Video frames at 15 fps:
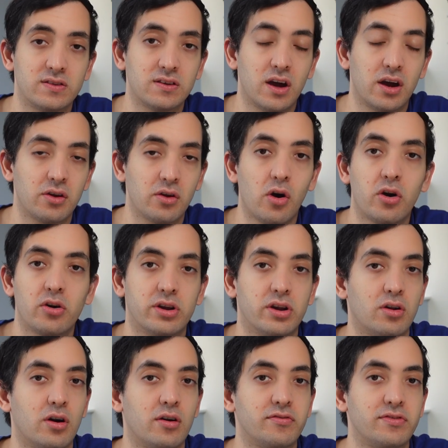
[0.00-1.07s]
turn on
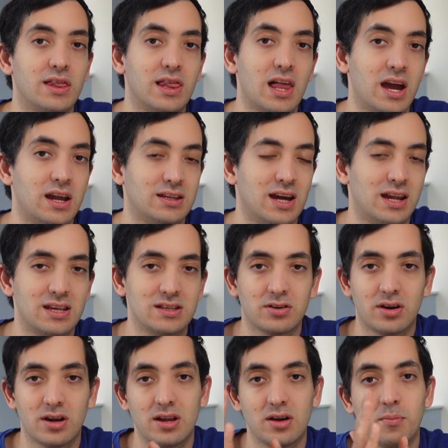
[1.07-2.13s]
and off the light, and it's
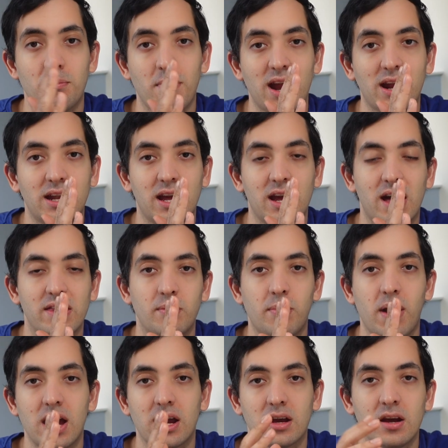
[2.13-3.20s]
got a little magnet at the
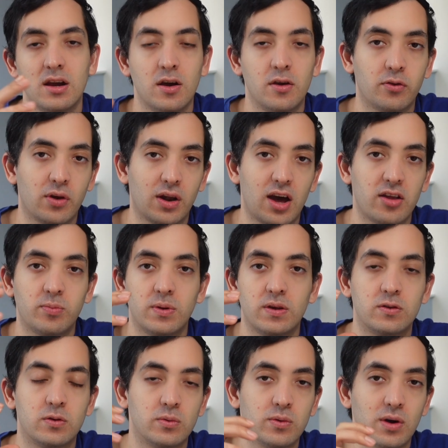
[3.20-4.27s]
back, so it allows me
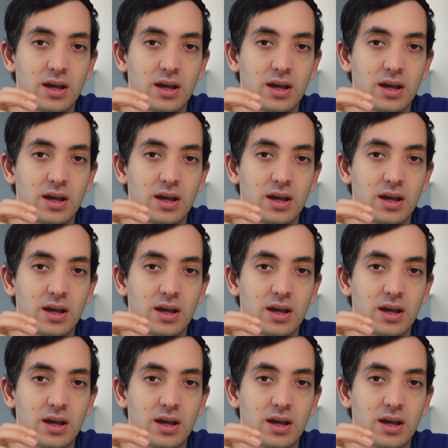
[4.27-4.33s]
to